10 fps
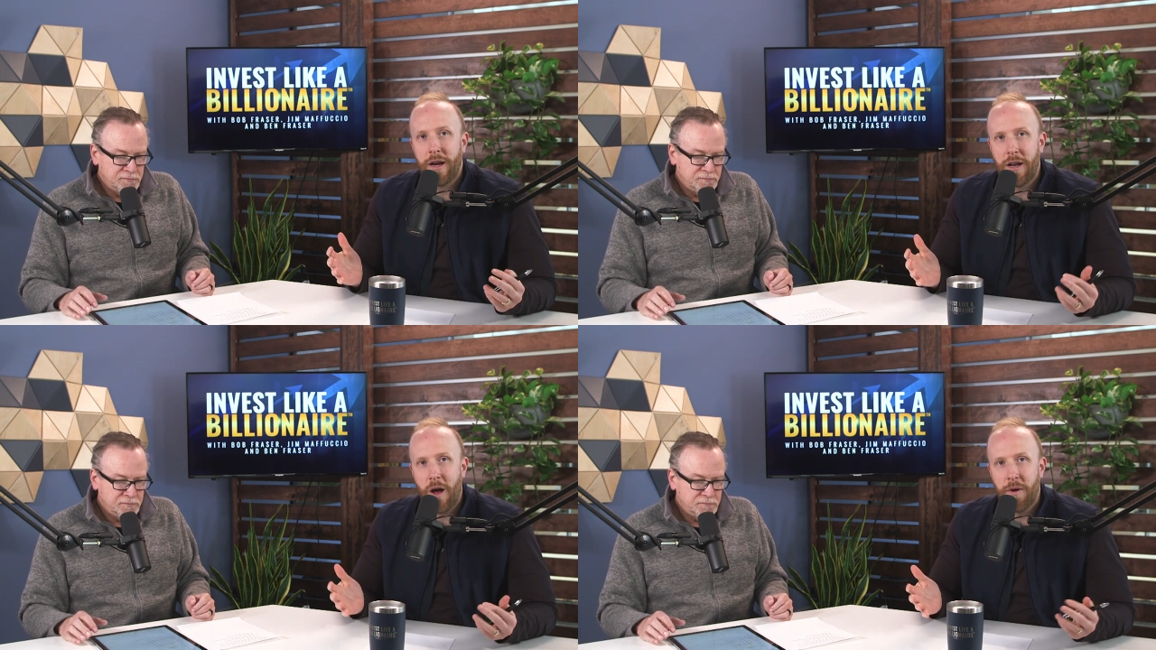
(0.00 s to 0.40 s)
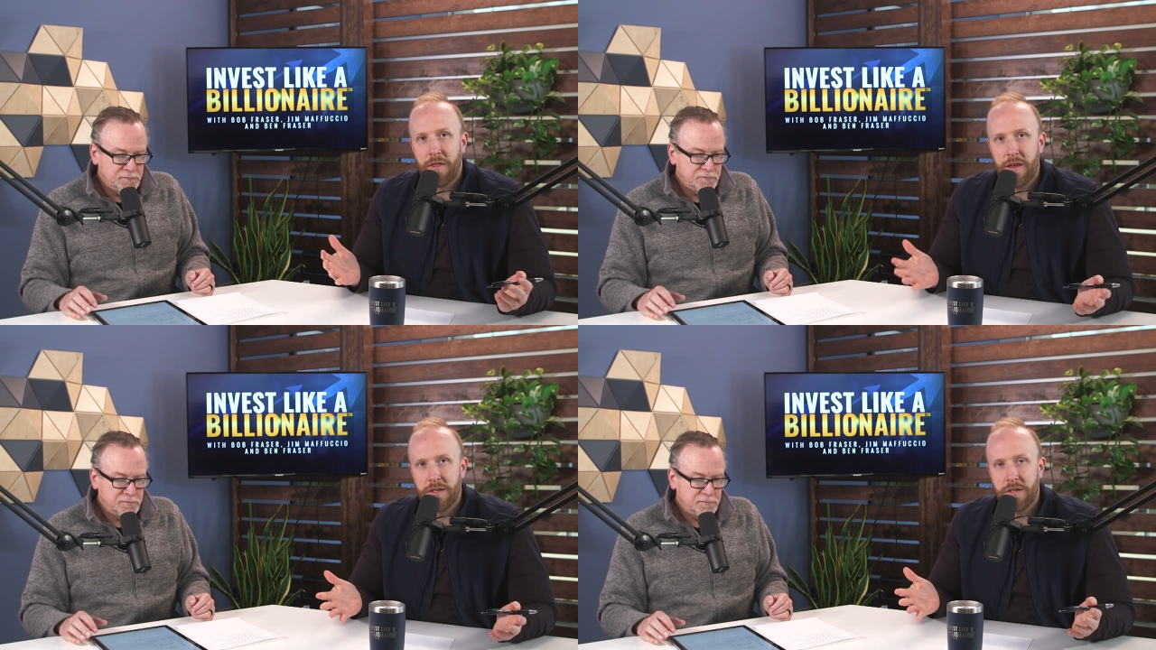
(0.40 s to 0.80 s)
Speaker 1: economic
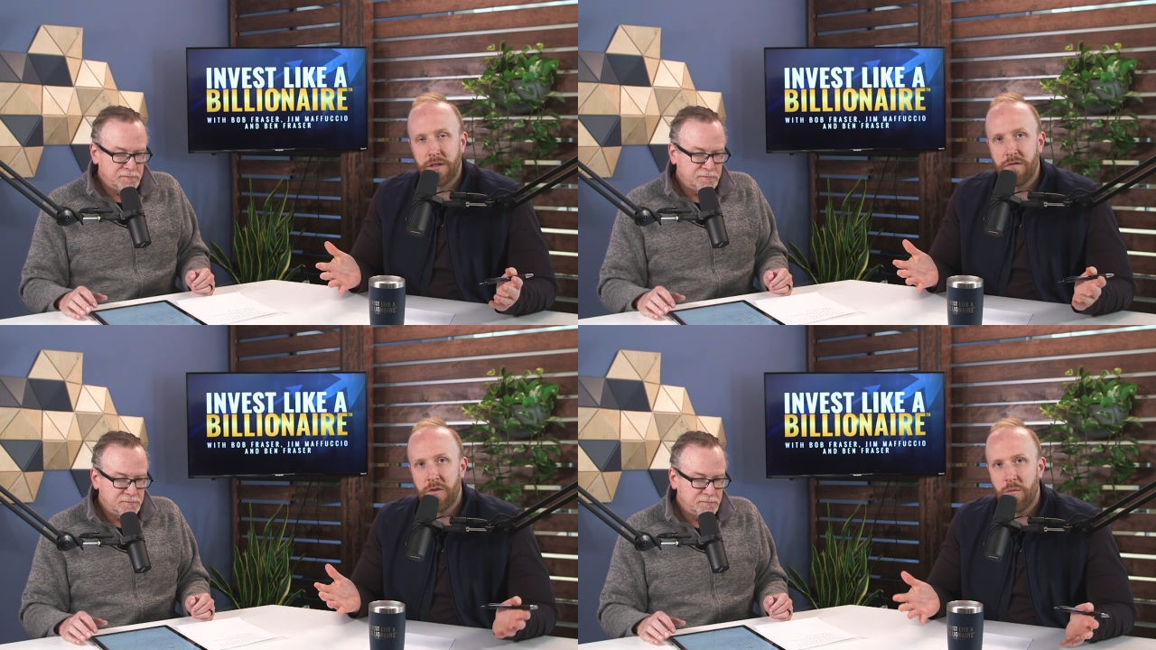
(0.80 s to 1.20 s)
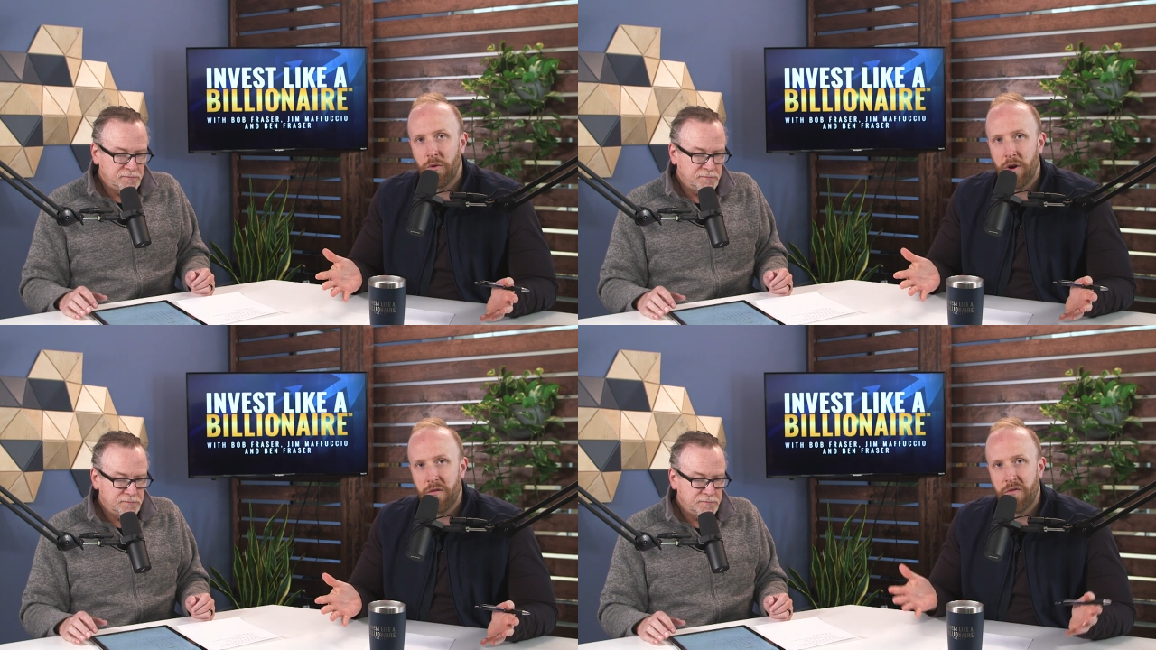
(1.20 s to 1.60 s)
thesis and
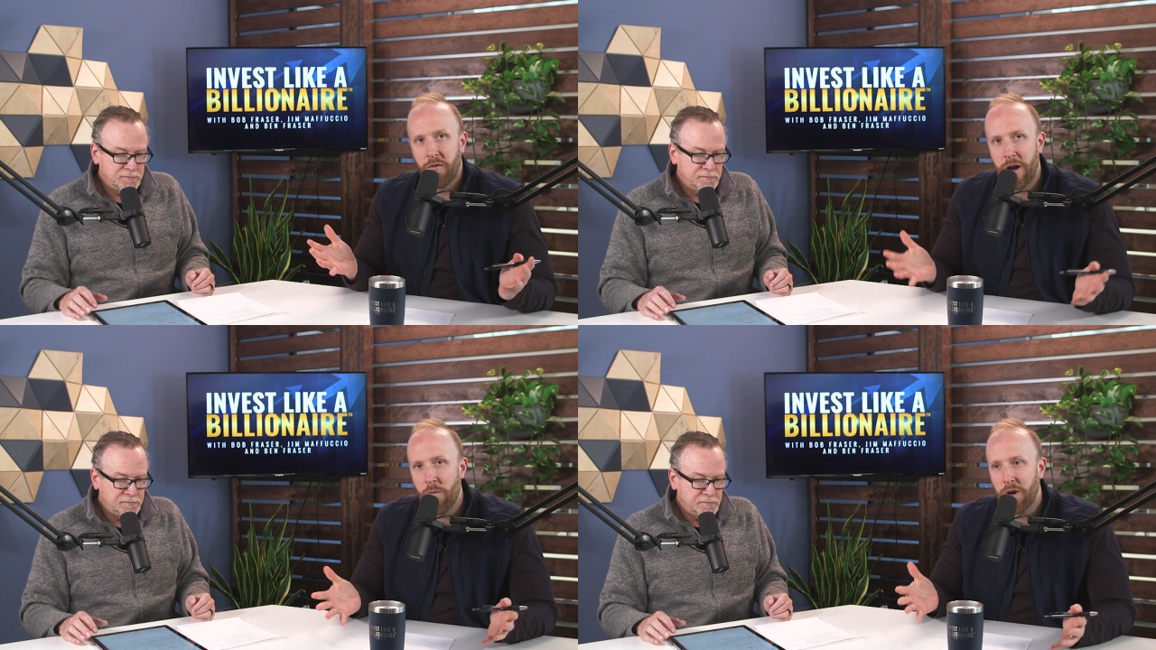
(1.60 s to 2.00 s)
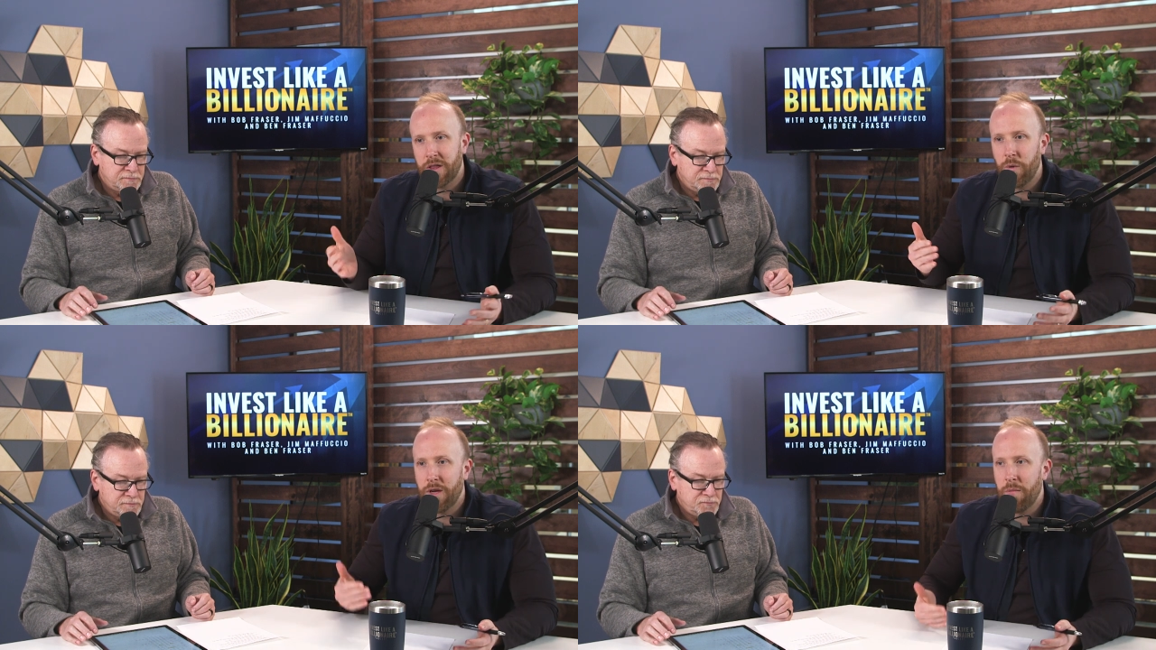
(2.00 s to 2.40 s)
viewpoint and framework
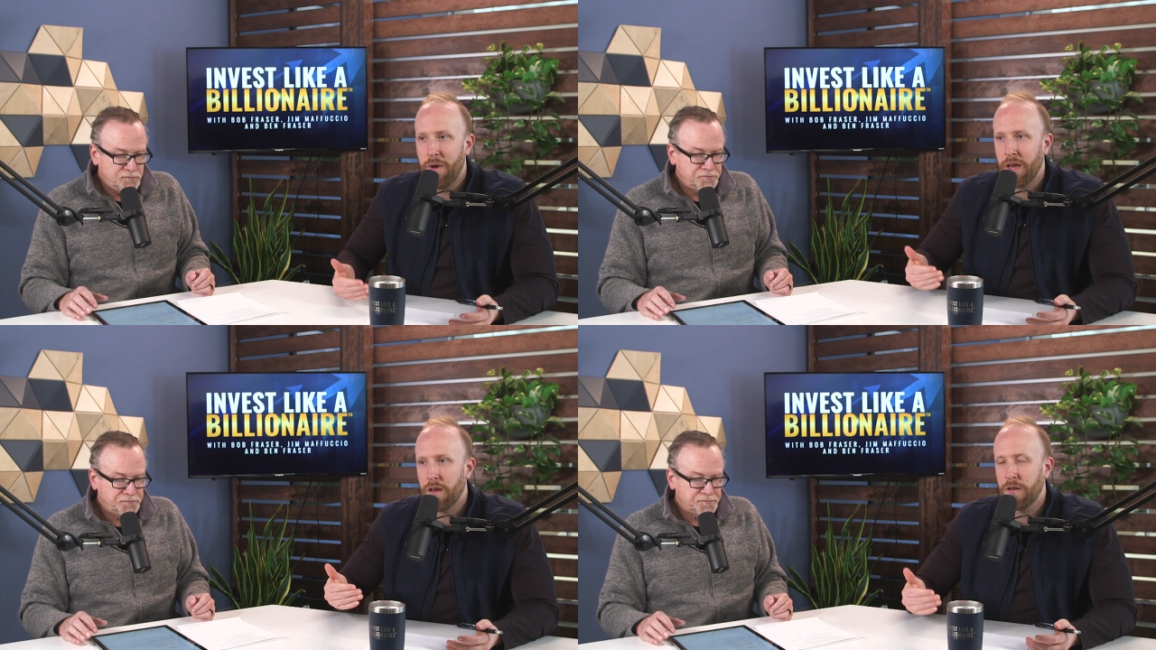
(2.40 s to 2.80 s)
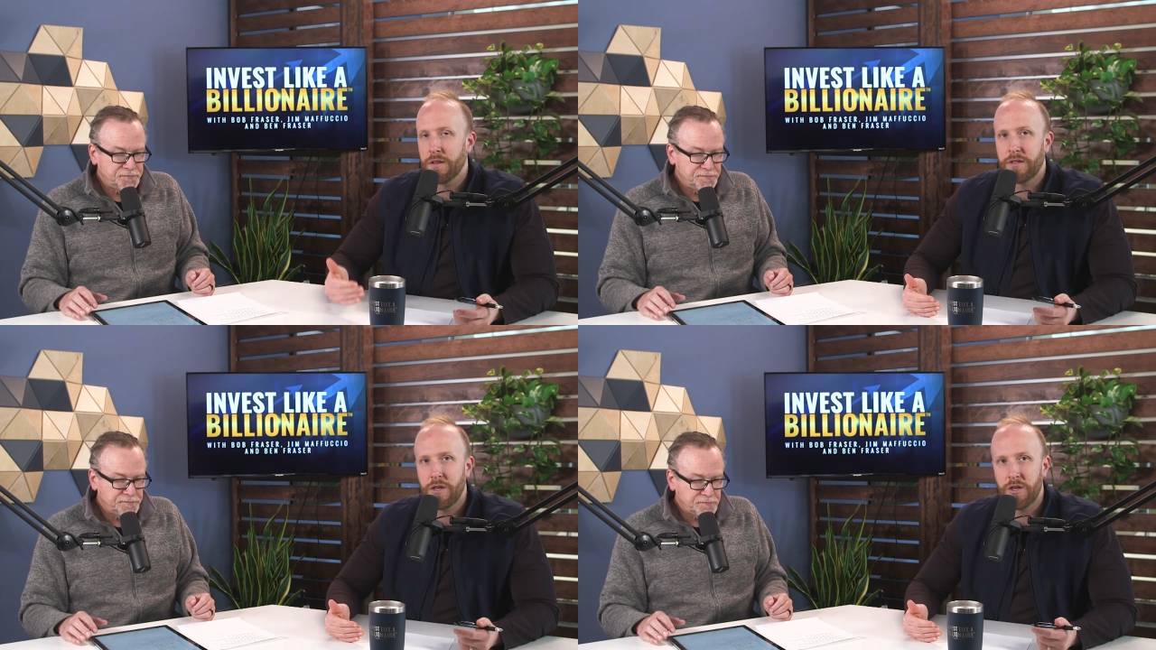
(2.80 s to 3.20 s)
that we can make
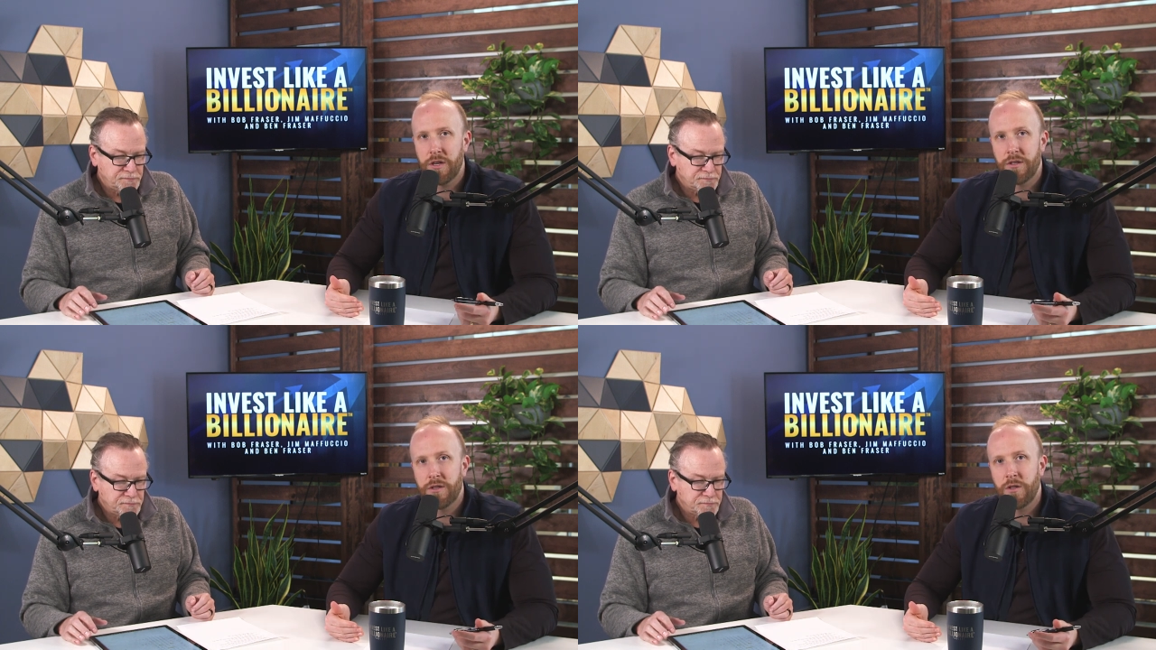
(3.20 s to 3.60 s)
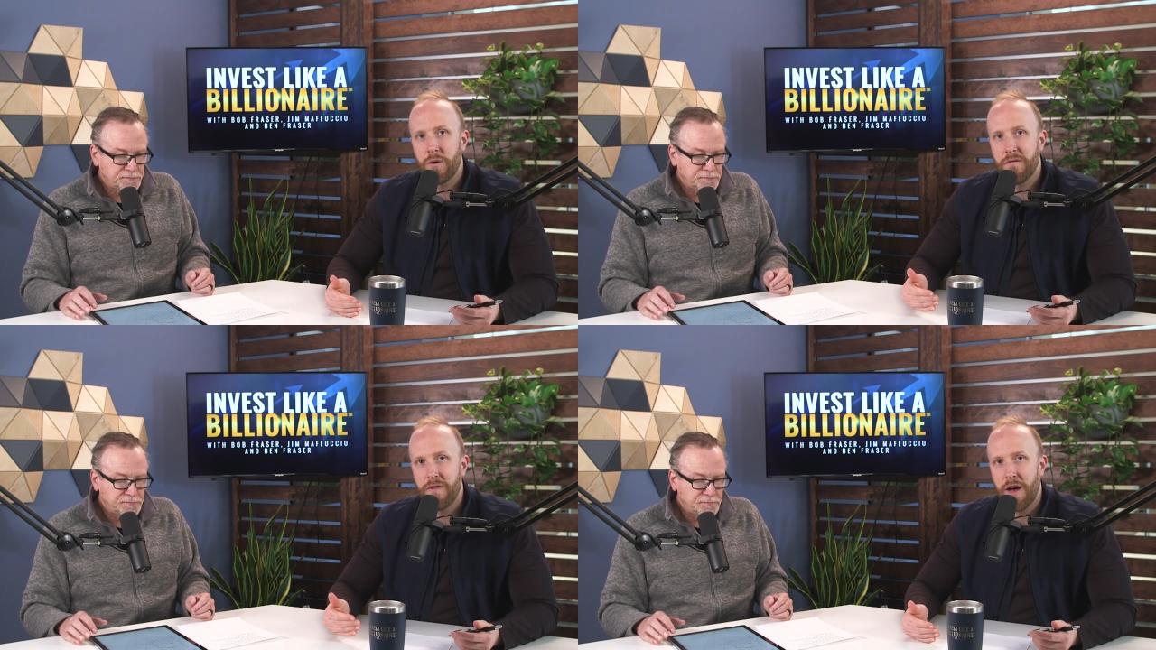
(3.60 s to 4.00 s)
decisions to
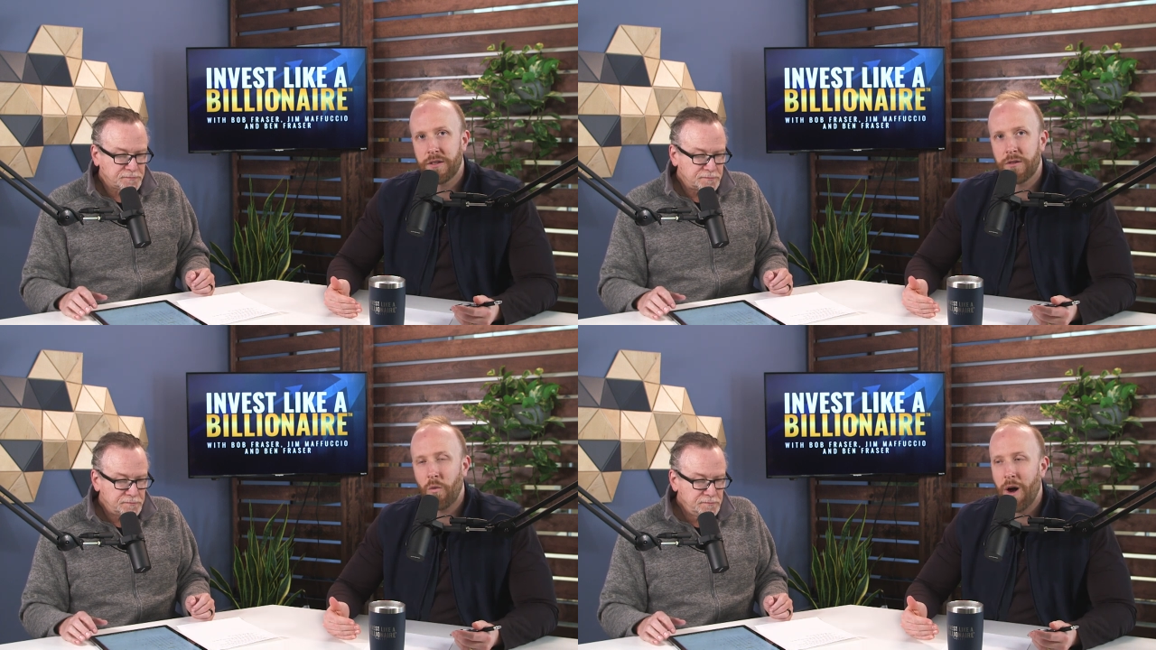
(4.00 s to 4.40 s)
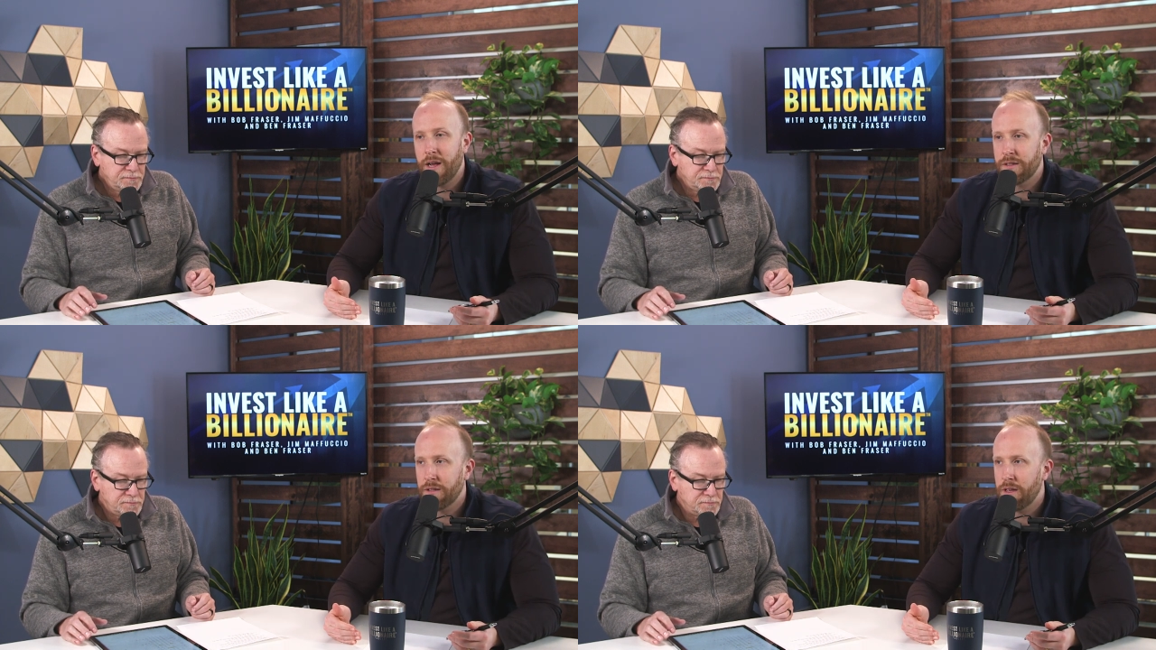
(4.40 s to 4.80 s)
invest
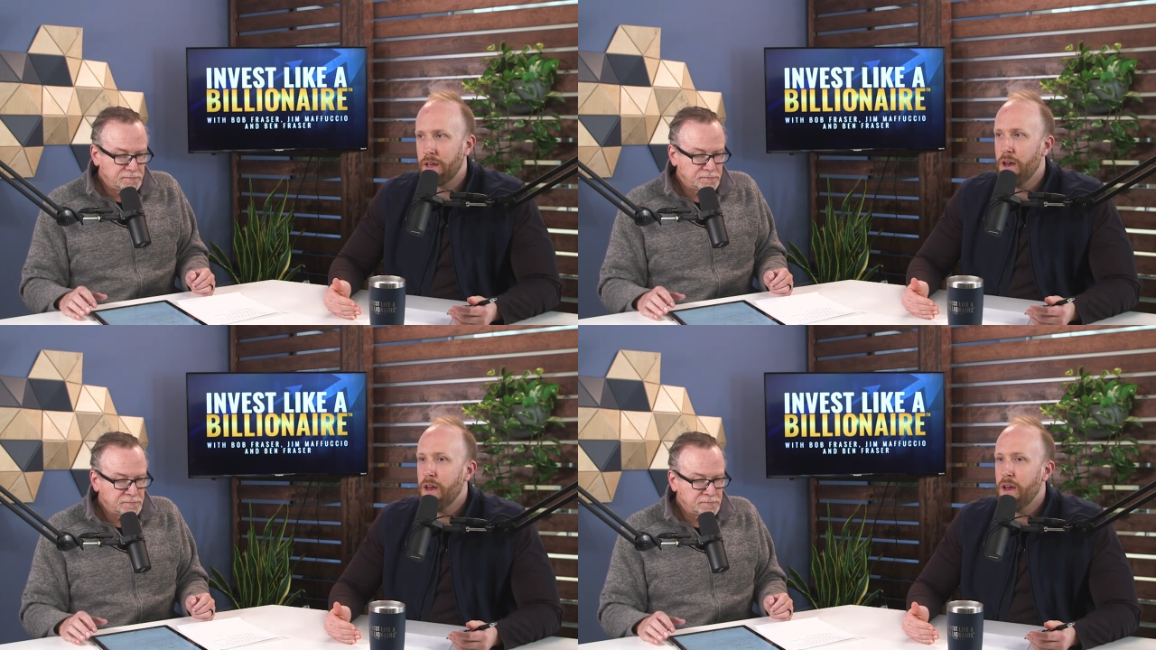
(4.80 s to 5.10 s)
wisely.